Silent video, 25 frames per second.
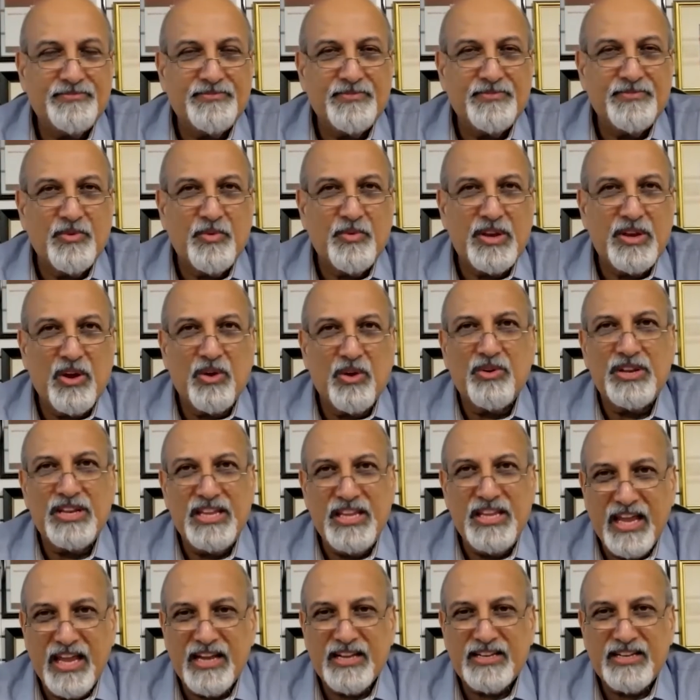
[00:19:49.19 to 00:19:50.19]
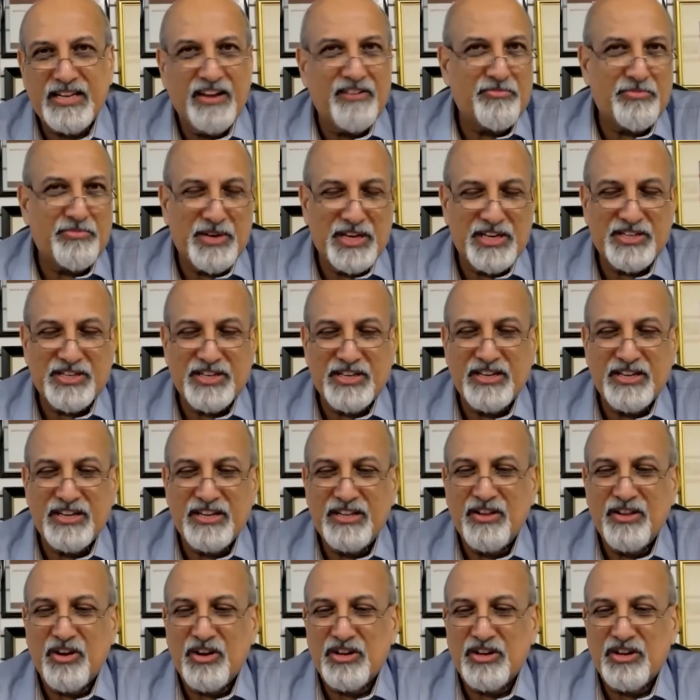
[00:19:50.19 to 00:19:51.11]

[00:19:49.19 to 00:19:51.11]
We don't yet have pressure in the